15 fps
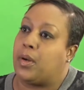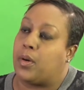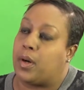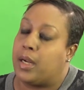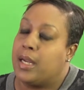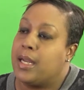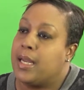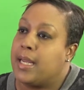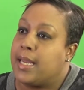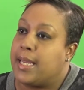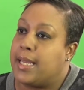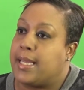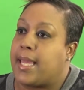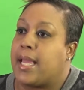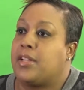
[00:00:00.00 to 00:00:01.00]
or
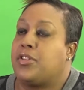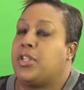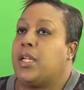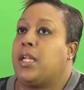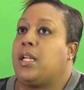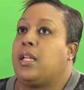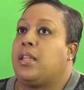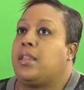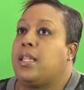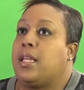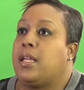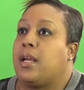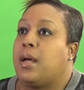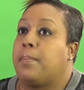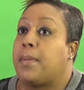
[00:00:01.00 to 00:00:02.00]
EKG.
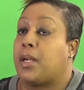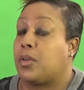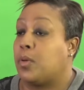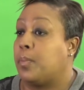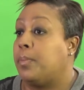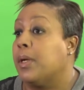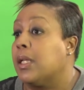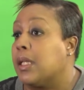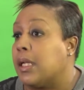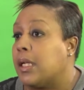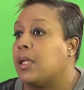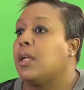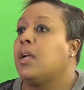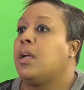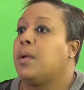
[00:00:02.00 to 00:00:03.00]
The medical
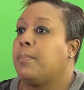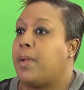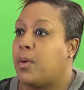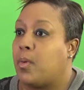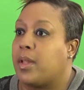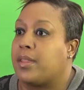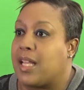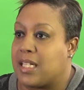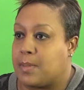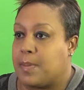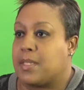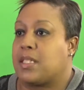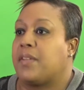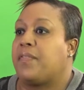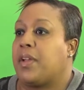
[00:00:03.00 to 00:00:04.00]
billing may want that
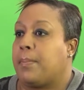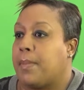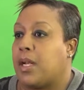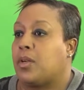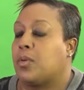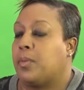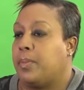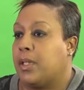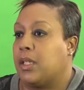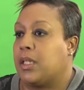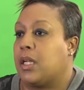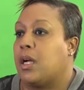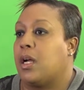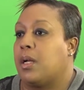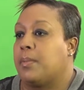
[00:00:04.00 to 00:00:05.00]
specific medical
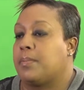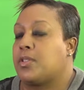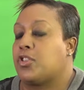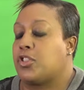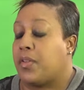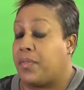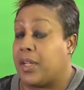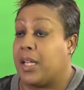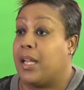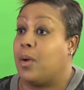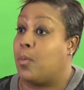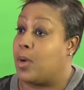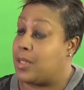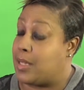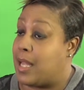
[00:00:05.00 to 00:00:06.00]
billing certificate,
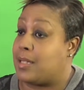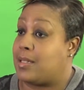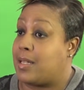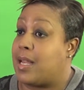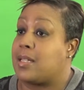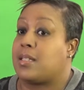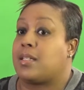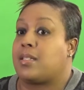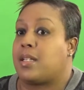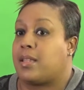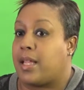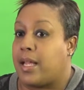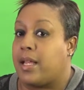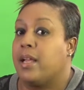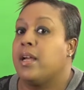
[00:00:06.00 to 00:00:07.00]
and what that says is that
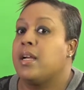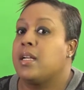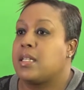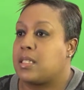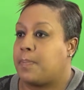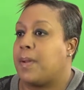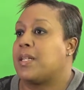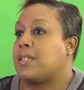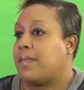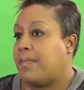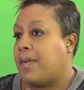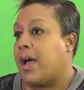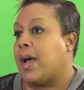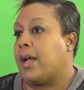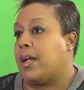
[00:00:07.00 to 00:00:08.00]
they
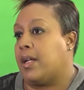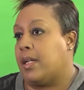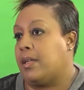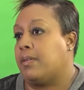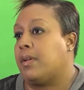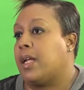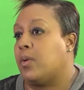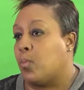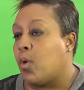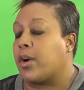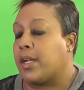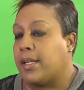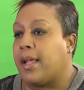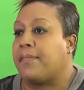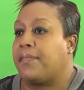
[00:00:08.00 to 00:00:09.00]
specify and
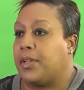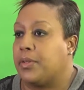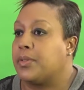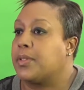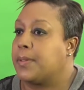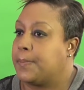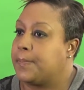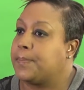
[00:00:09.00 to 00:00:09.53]
work in that field.